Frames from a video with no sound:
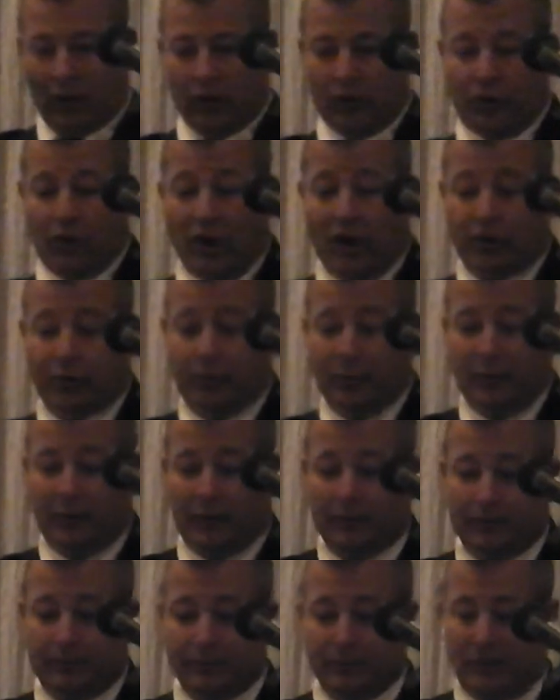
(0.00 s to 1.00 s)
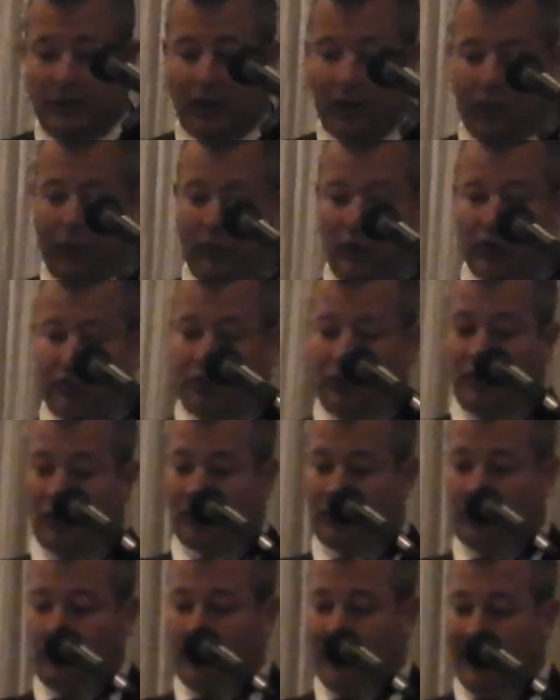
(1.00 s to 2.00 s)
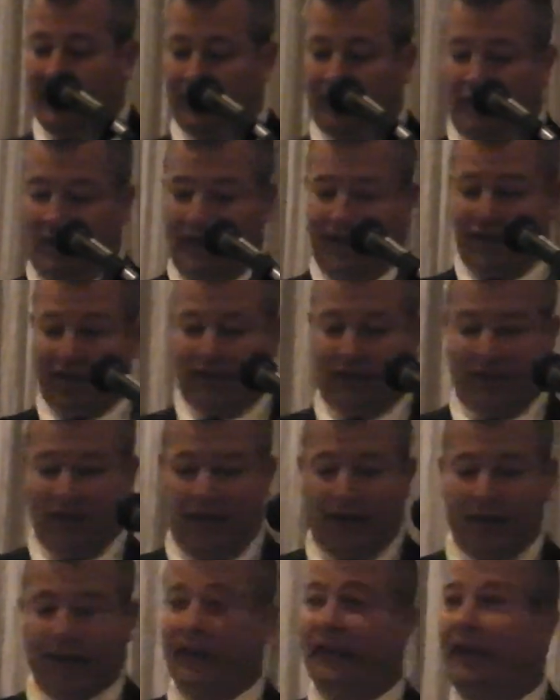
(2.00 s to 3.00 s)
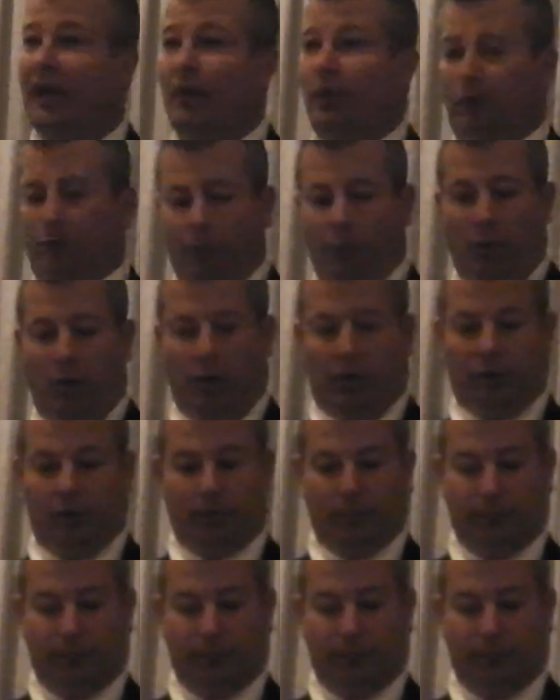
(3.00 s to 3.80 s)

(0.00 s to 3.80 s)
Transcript: Trust me, that first year, 2009-10, they were spoiled.